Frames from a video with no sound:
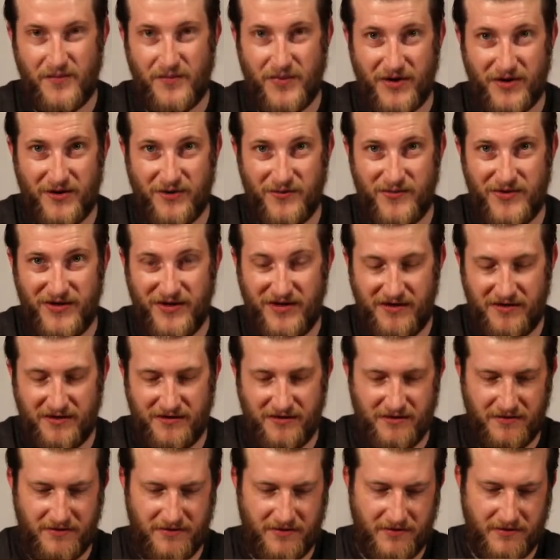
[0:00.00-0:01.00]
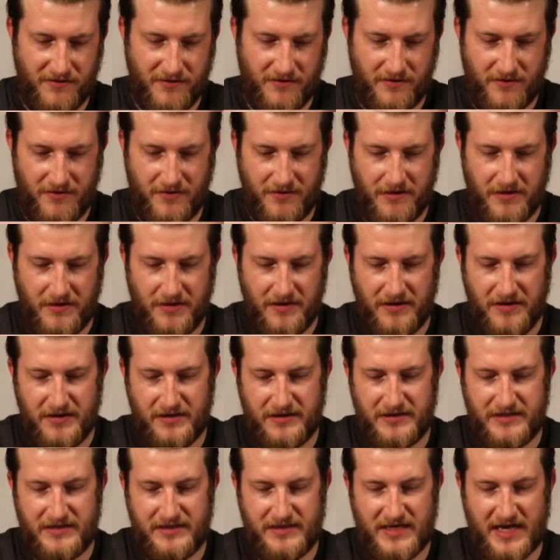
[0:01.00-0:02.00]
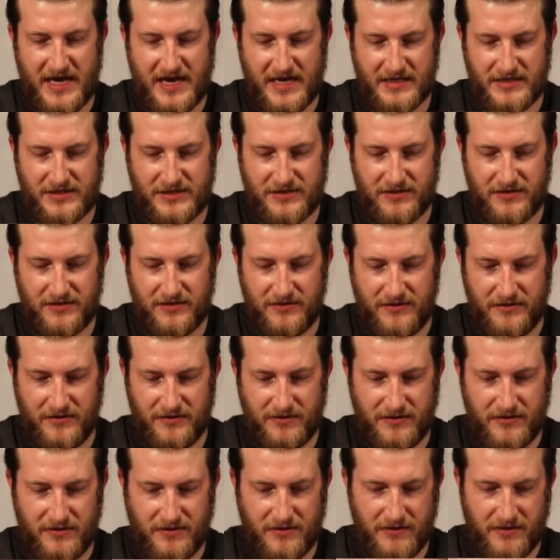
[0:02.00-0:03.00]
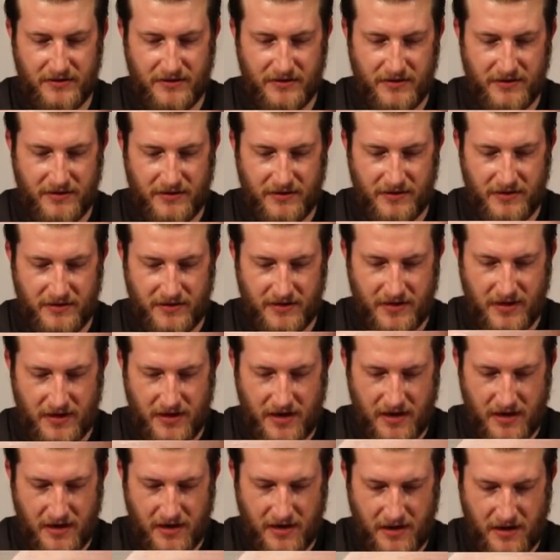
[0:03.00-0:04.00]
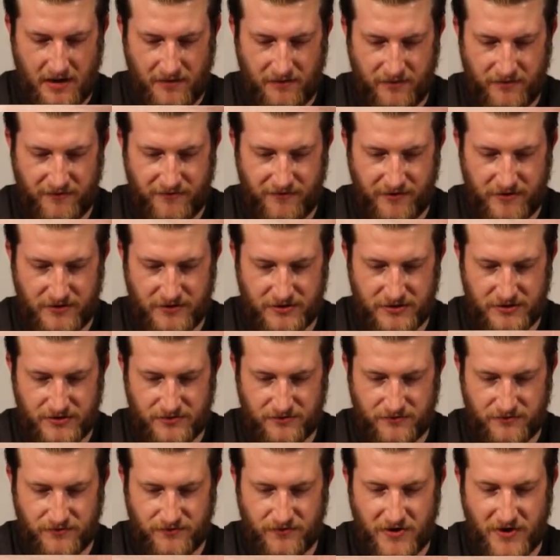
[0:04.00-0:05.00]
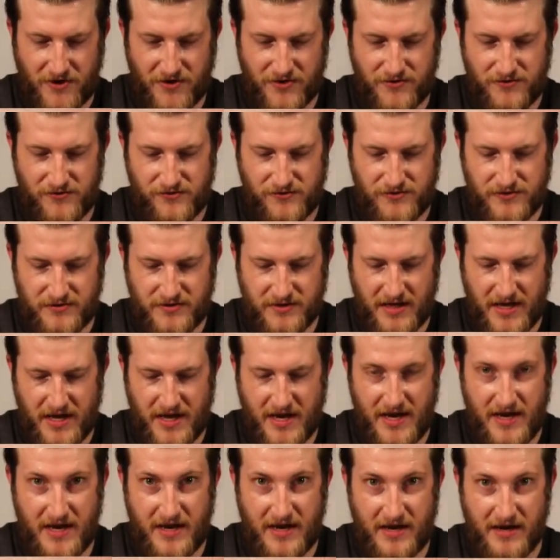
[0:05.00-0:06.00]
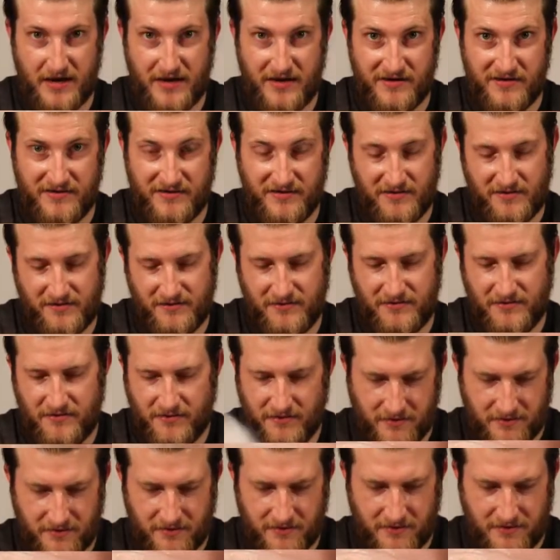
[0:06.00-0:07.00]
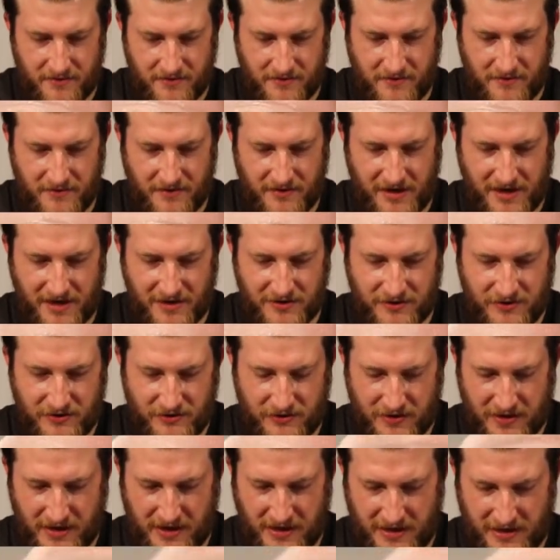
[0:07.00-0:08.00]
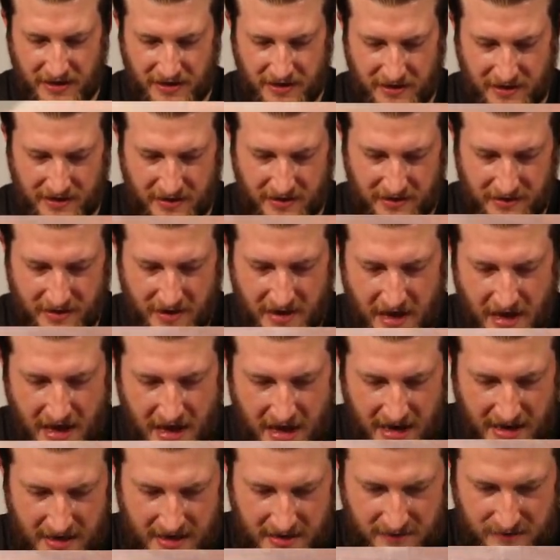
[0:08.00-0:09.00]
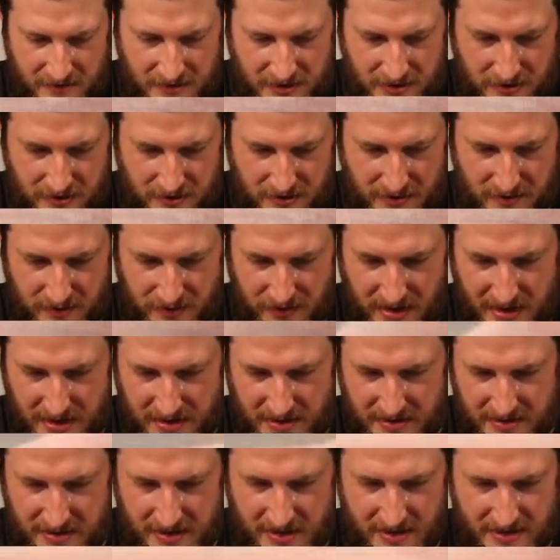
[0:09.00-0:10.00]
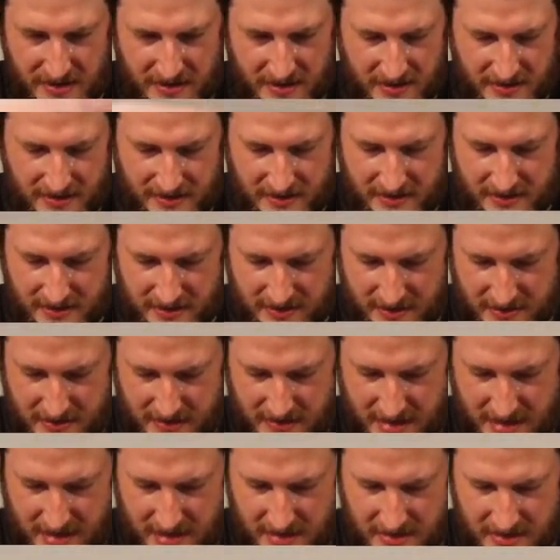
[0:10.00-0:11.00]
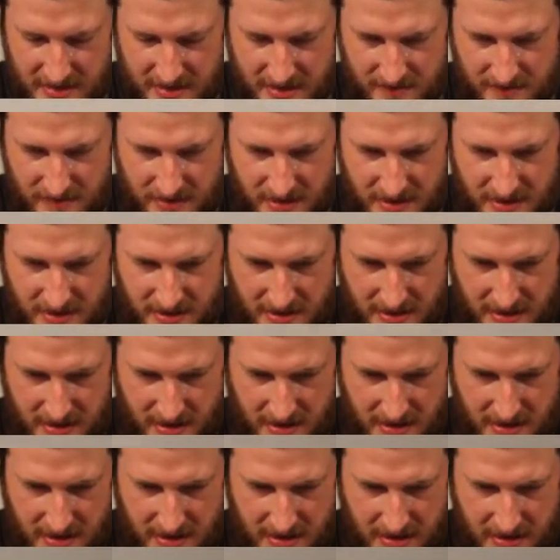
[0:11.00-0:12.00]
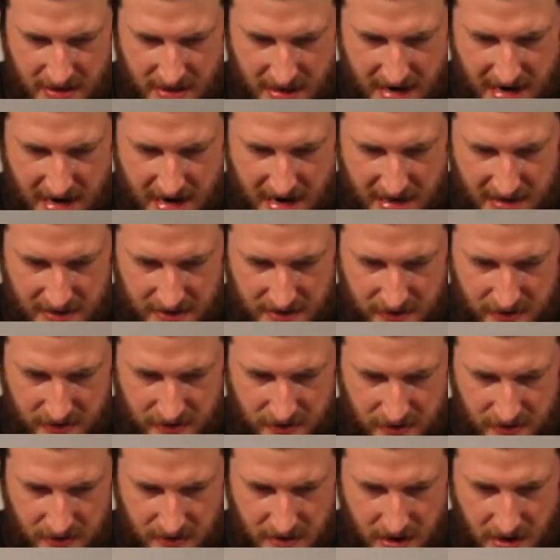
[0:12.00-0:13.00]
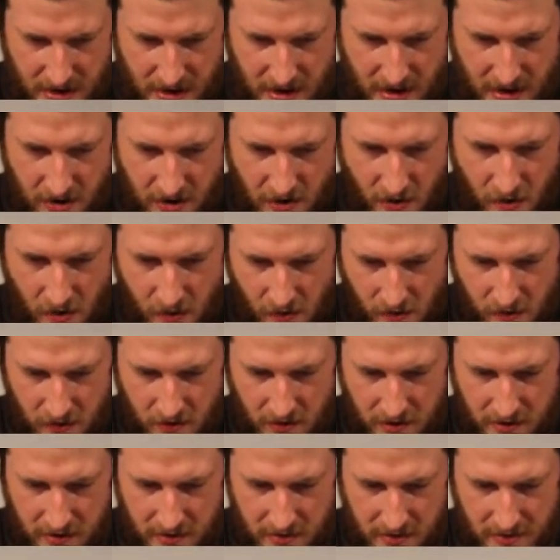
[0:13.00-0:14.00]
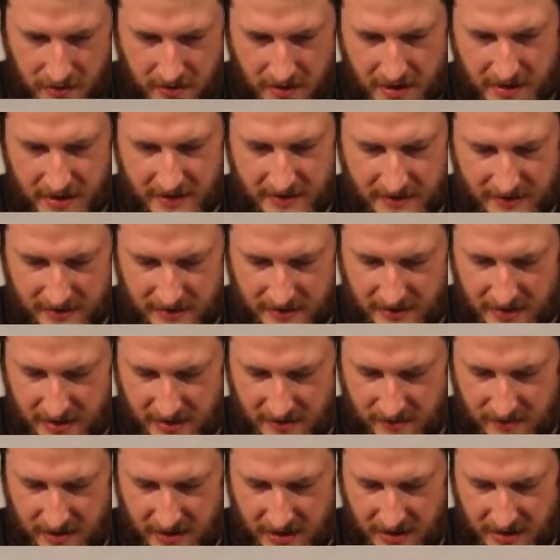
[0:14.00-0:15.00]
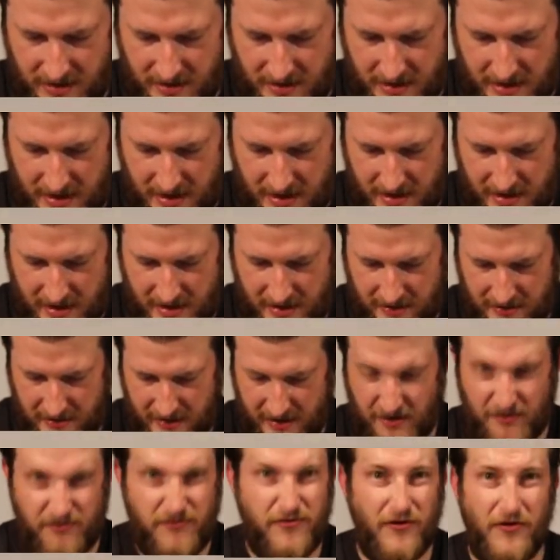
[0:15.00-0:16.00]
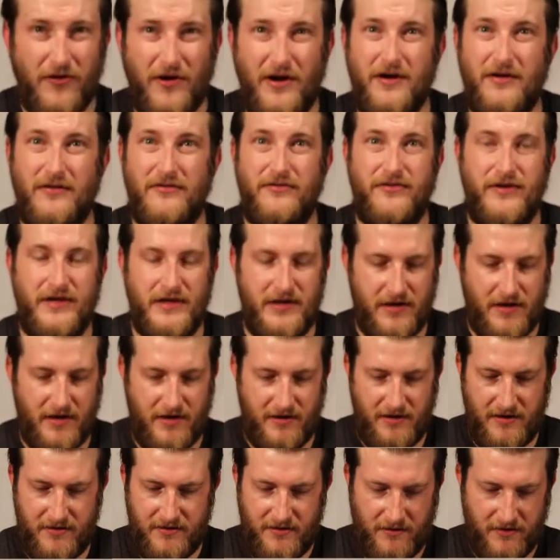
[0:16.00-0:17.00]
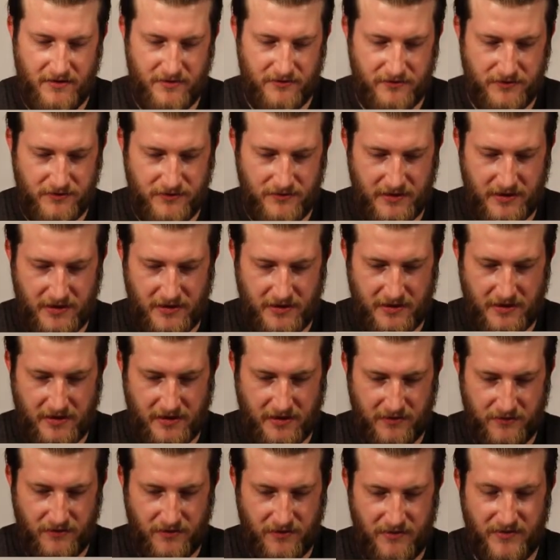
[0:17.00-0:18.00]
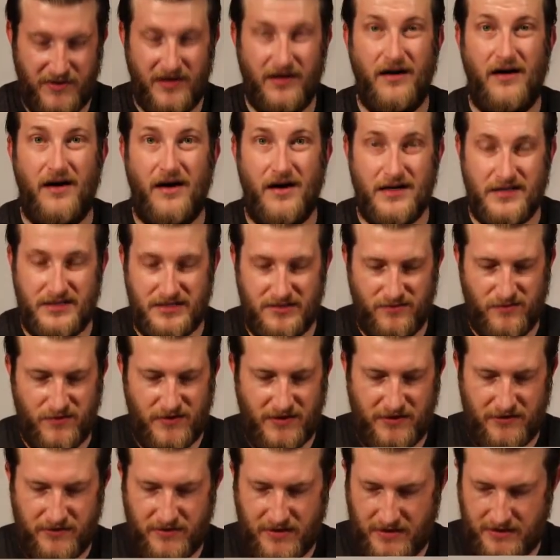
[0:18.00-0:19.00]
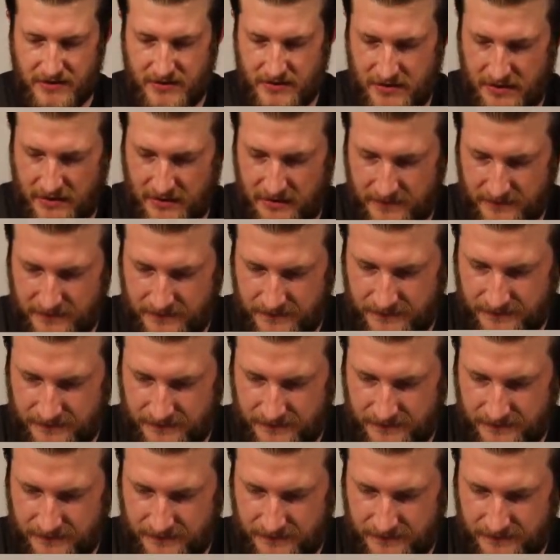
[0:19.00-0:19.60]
Bunnelby, Toxel, a Reverse Rose, and a Lugia. I am so surprised that this does not come in a holo, or that it didn't come in a full art V card. I think a Lugia card would have been awesome. What do you guys think?